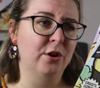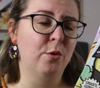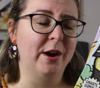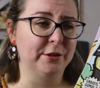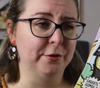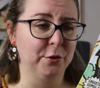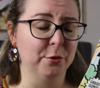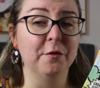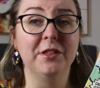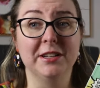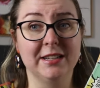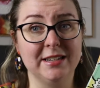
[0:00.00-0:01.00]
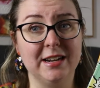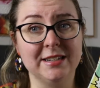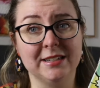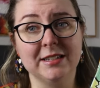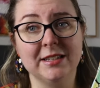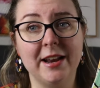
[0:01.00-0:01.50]
quite a few of the
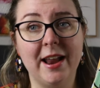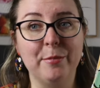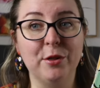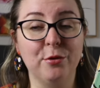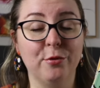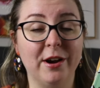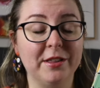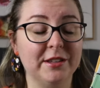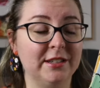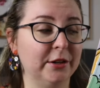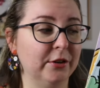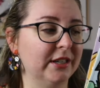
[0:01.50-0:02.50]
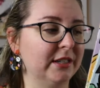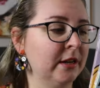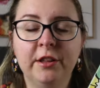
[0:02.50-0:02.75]
disasters that happen throughout the series.